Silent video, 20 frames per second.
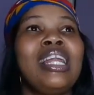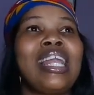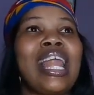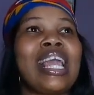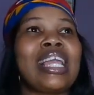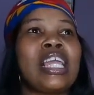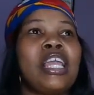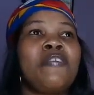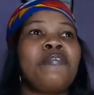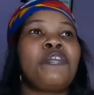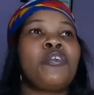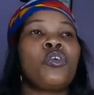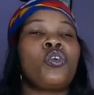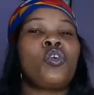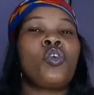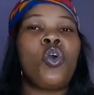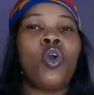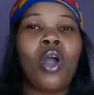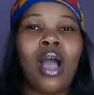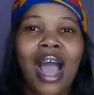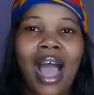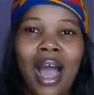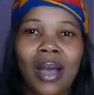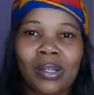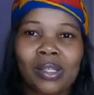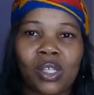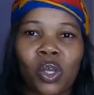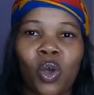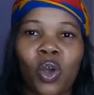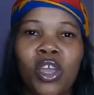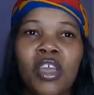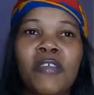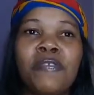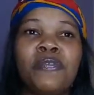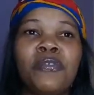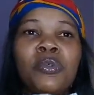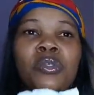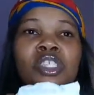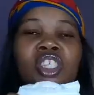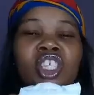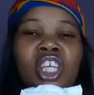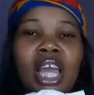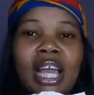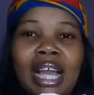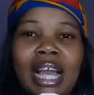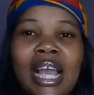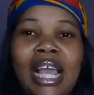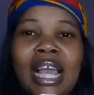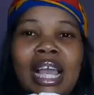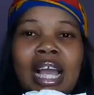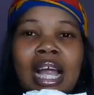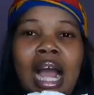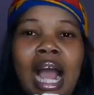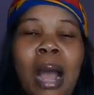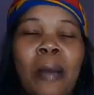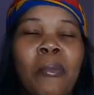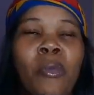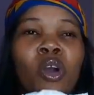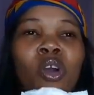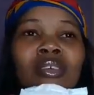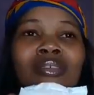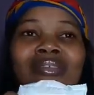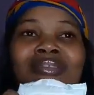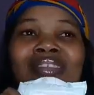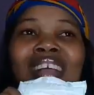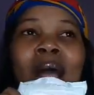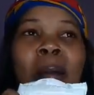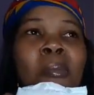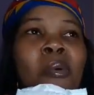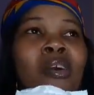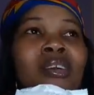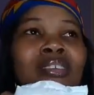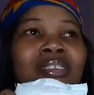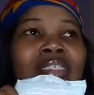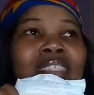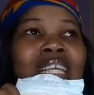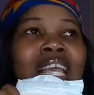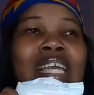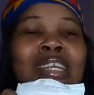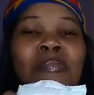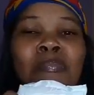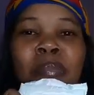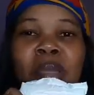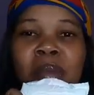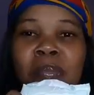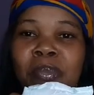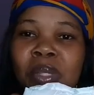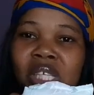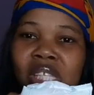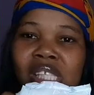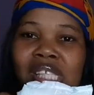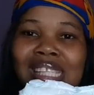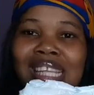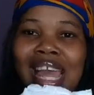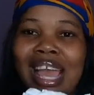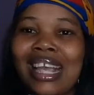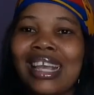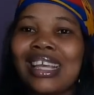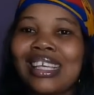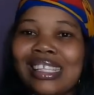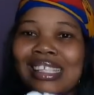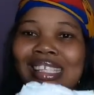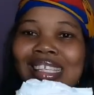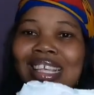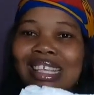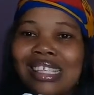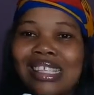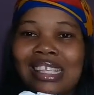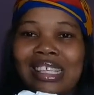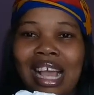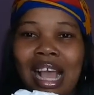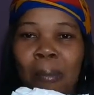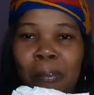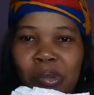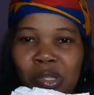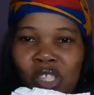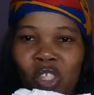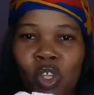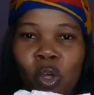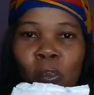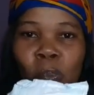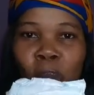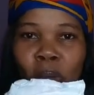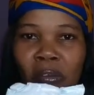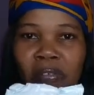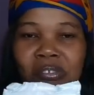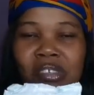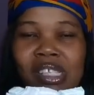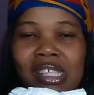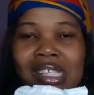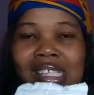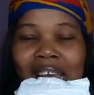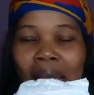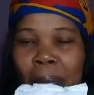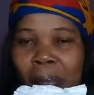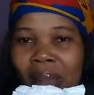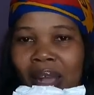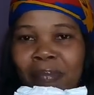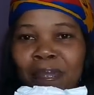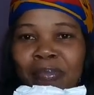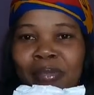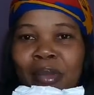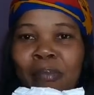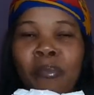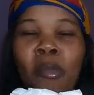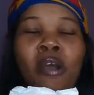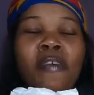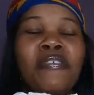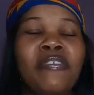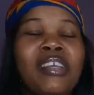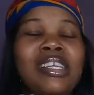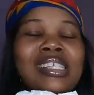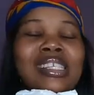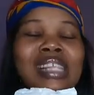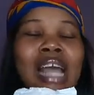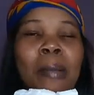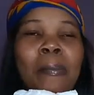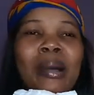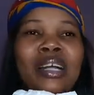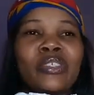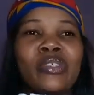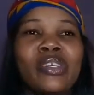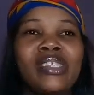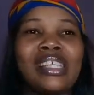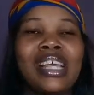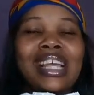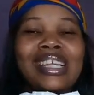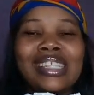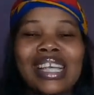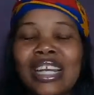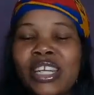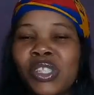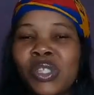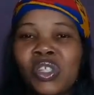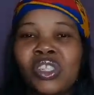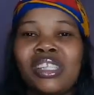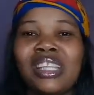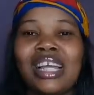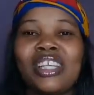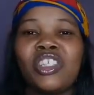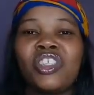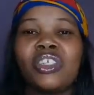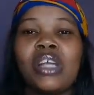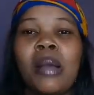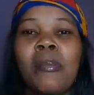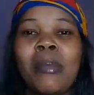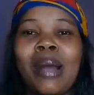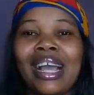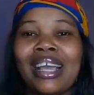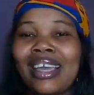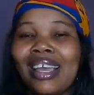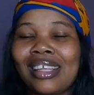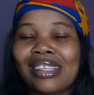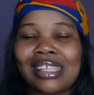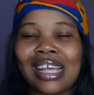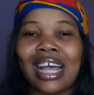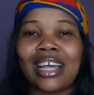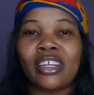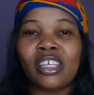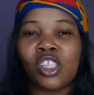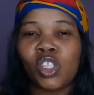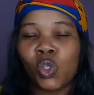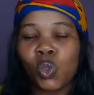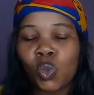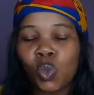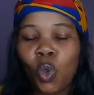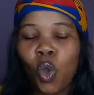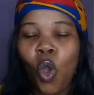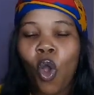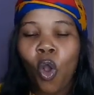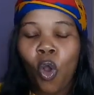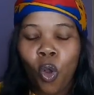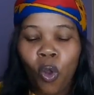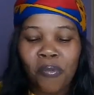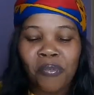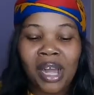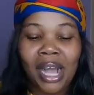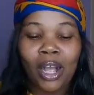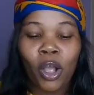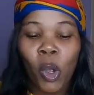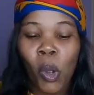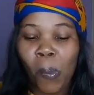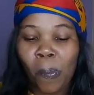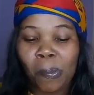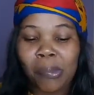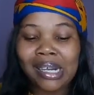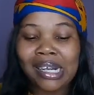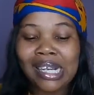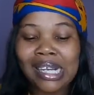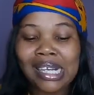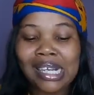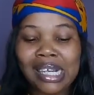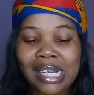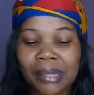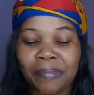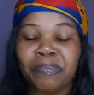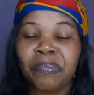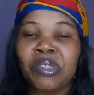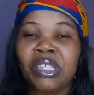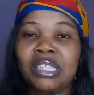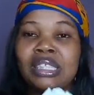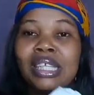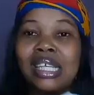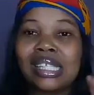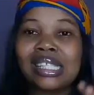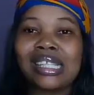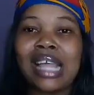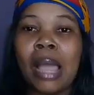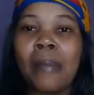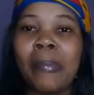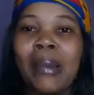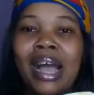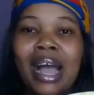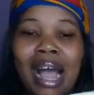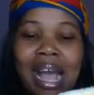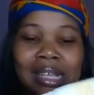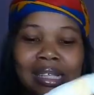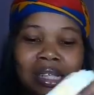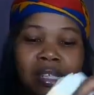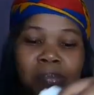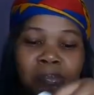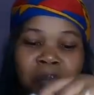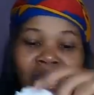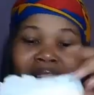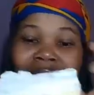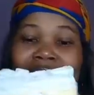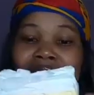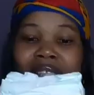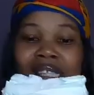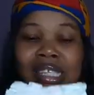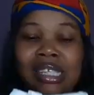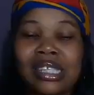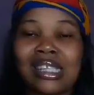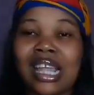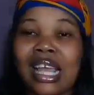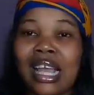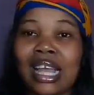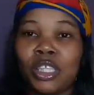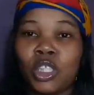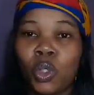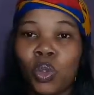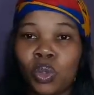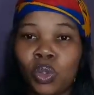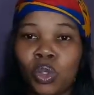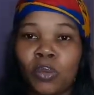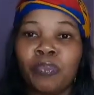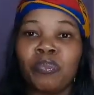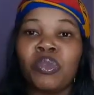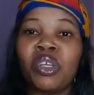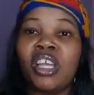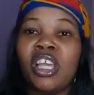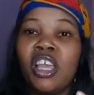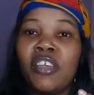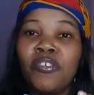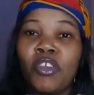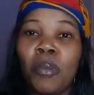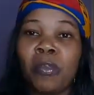Like if you go out or if you check among 10 babies, like 6 are putting on Molfix diaper. Molfix diaper just entered into the Nigerian market and it took over completely. This diaper, as big as it is, like I told you, if